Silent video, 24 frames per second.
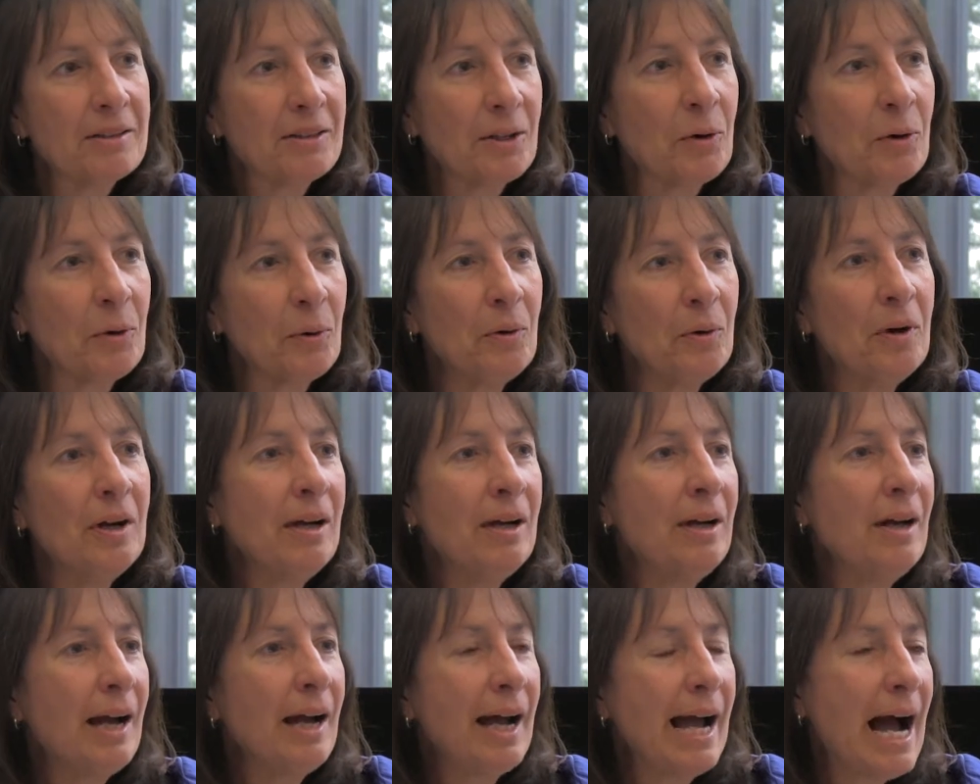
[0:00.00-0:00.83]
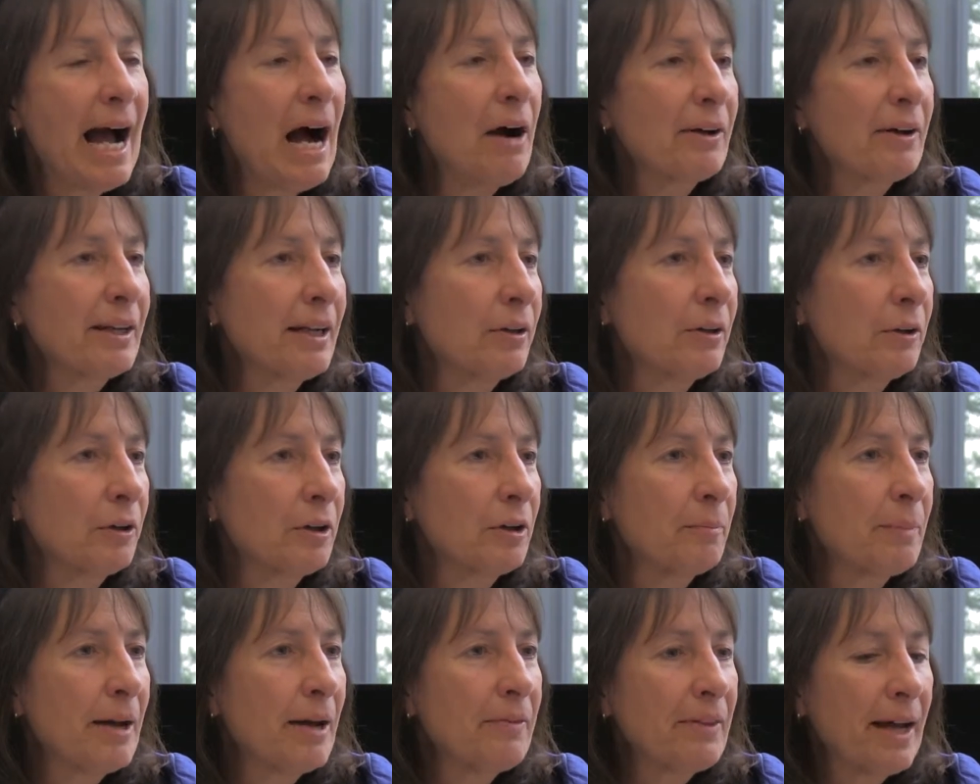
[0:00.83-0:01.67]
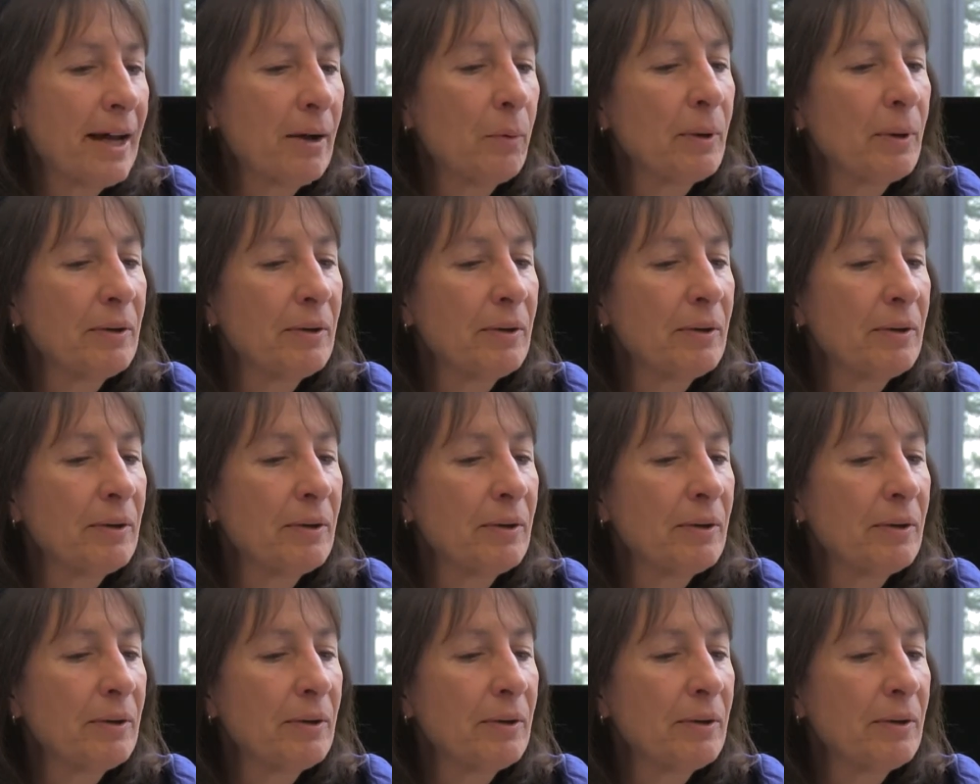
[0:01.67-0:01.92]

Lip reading: So how can I learn about that?